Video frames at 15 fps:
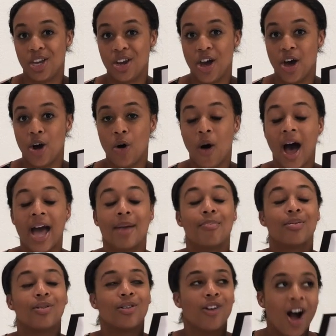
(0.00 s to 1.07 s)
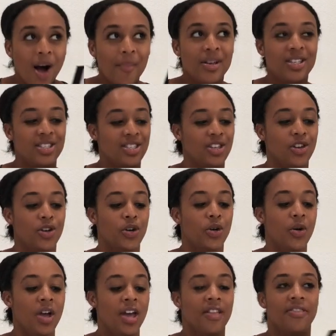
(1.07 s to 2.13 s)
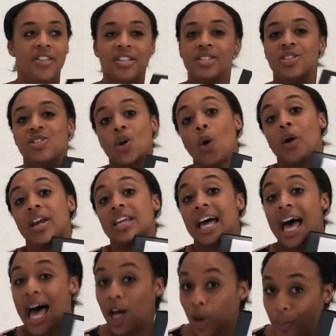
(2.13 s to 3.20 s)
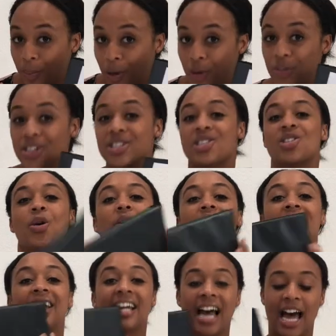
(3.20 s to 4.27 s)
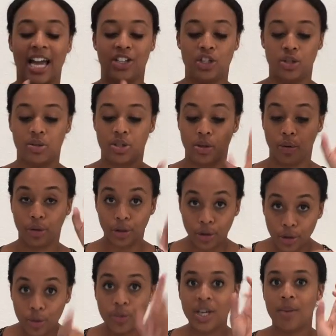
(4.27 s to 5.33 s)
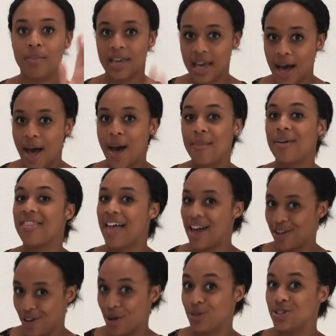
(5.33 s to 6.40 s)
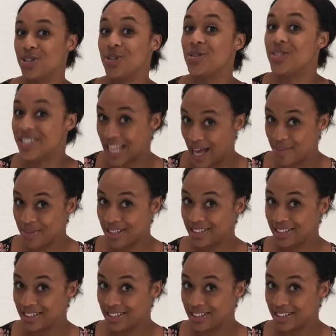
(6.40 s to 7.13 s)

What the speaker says: You know, I promise you, this is going to help you. This is going to guide you so you can become that go-to sub.